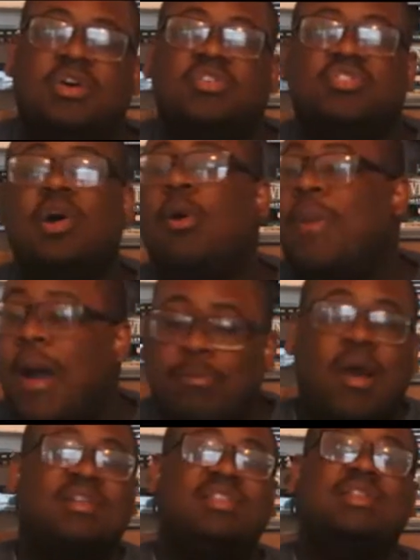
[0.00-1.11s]
So by
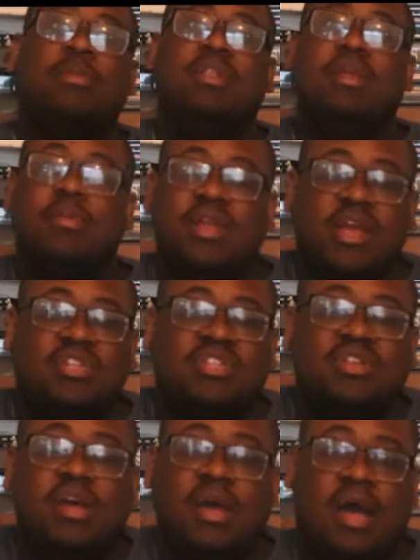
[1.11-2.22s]
process of
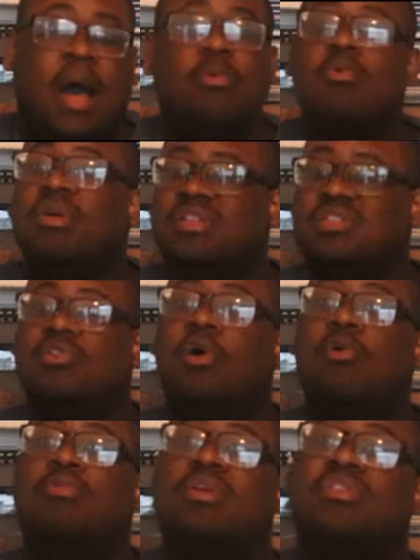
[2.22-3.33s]
elimination, I'm going to
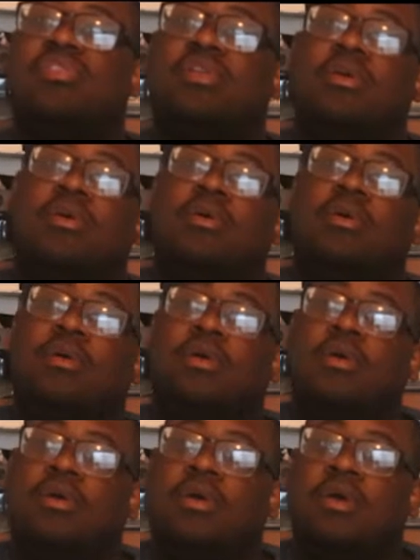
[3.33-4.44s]
go with
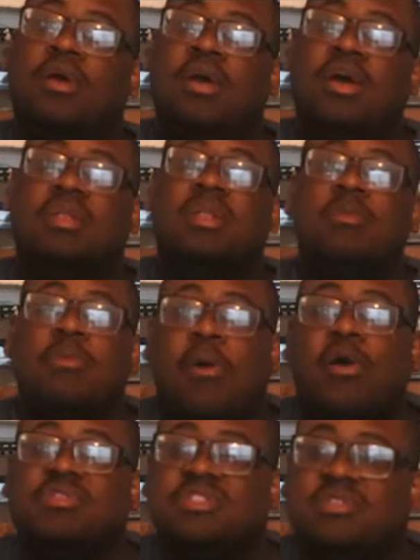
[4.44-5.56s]
Libby
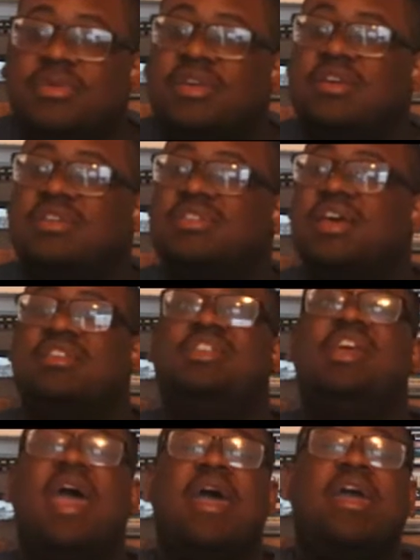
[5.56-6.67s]
Parsons because
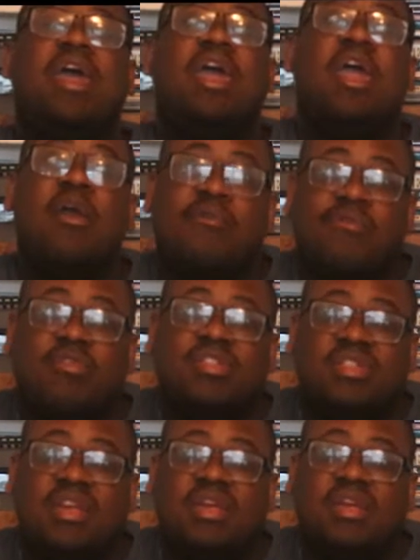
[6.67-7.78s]
she had
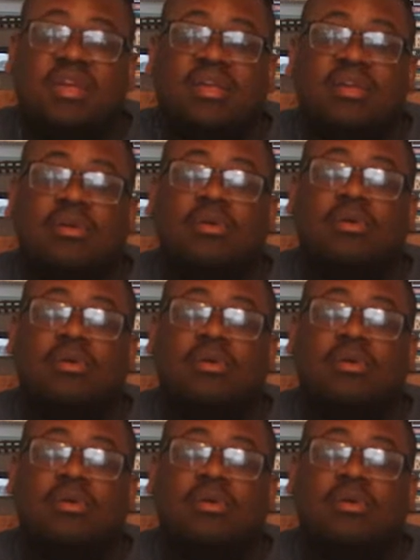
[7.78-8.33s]
everything